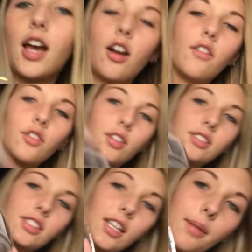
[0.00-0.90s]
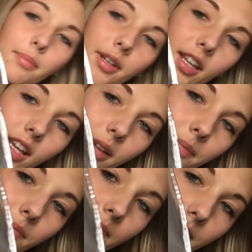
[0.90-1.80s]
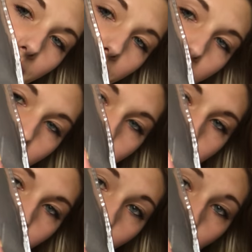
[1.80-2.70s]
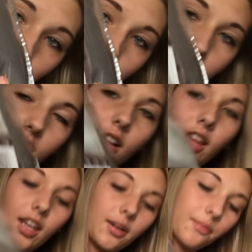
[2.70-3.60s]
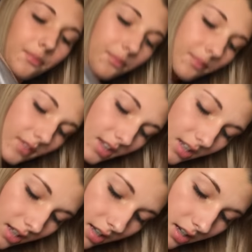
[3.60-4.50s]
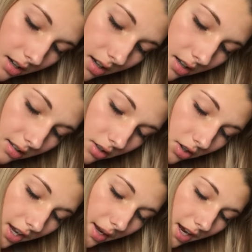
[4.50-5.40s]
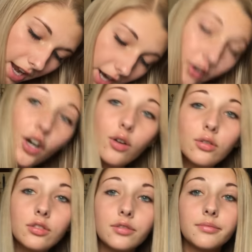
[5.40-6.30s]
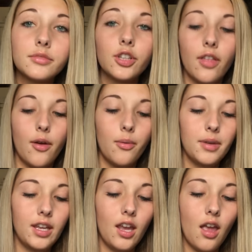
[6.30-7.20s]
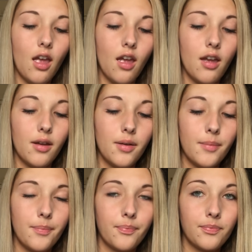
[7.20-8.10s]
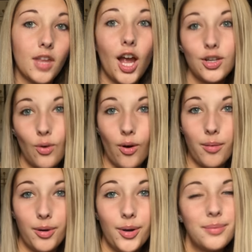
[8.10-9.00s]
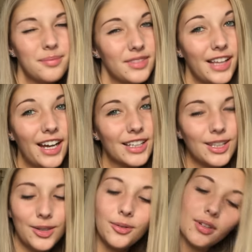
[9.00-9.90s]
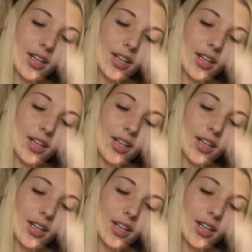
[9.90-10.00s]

I don't know if you can see it, but like the sheets are like little arrows. So that will be adorable, not cute.